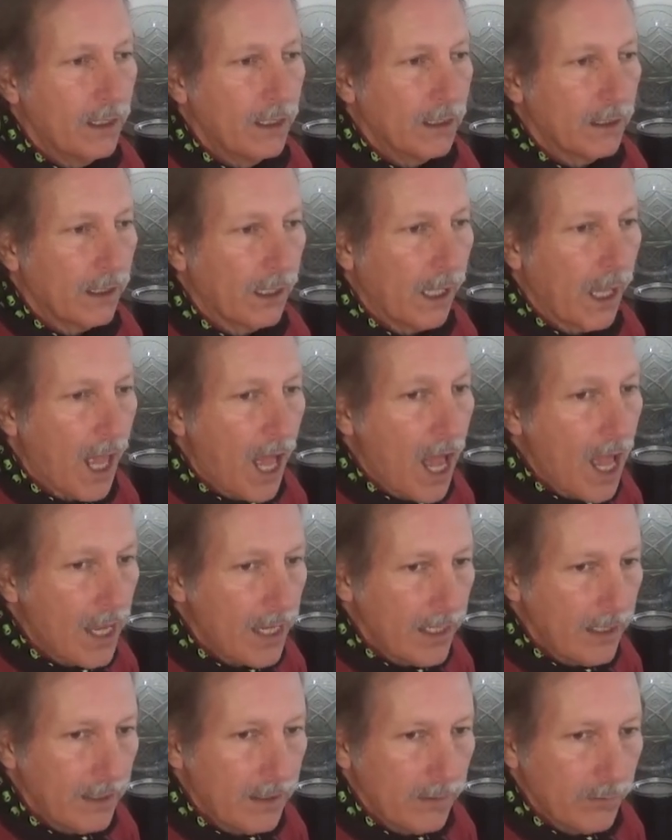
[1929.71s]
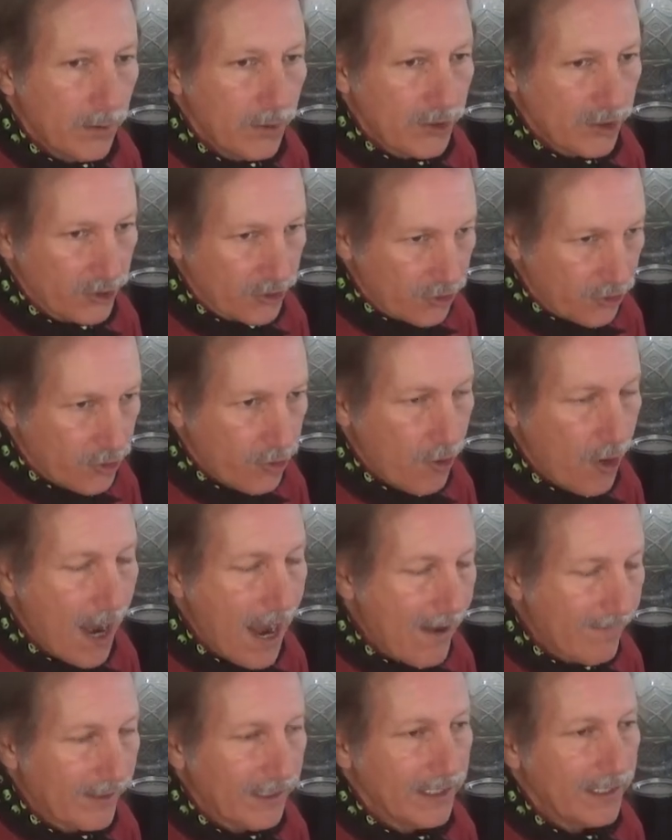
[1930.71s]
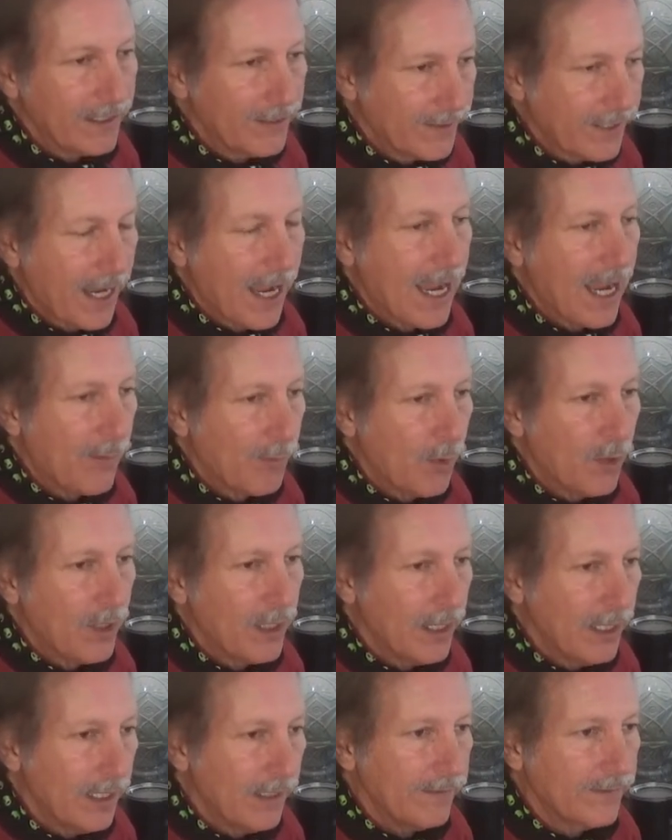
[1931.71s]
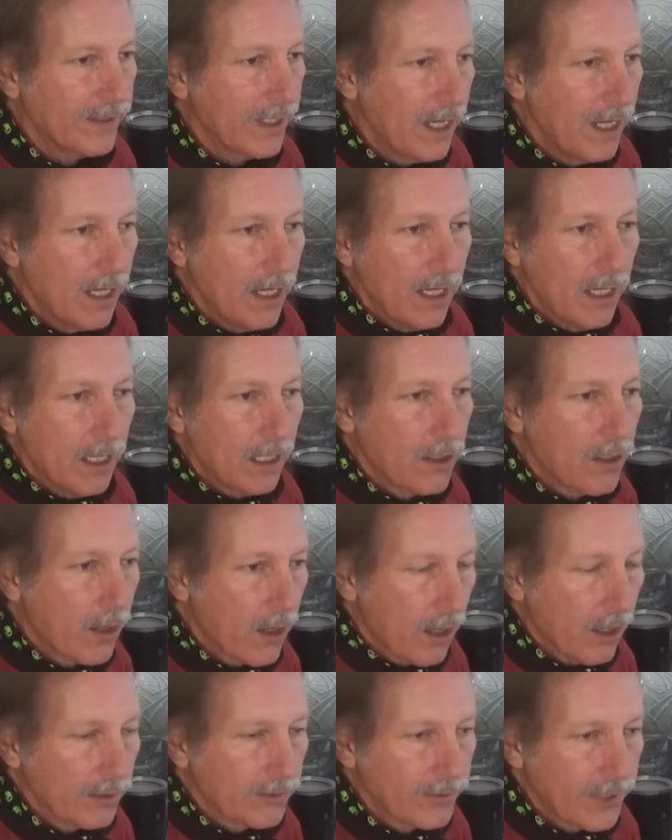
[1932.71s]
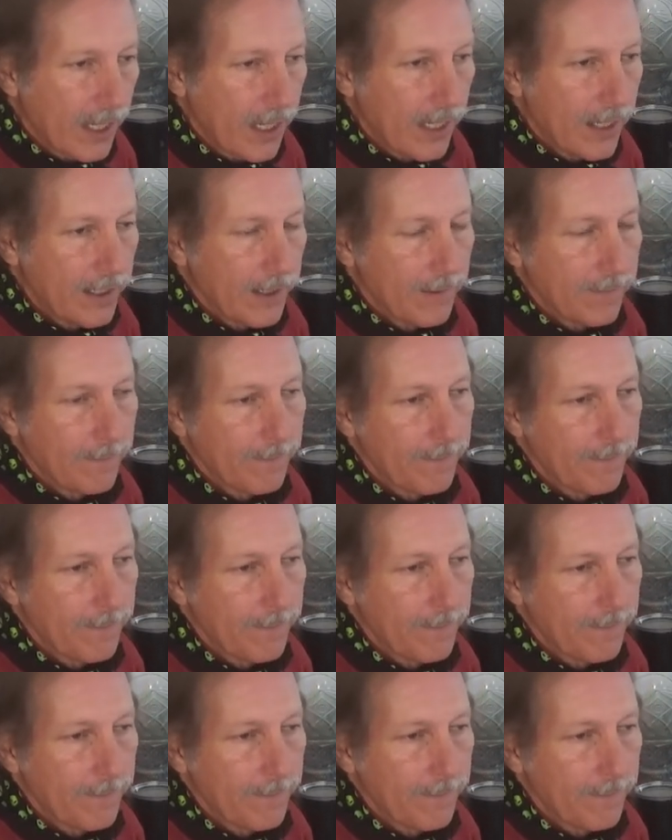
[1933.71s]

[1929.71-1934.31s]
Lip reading: light, which is traveling time waves across time.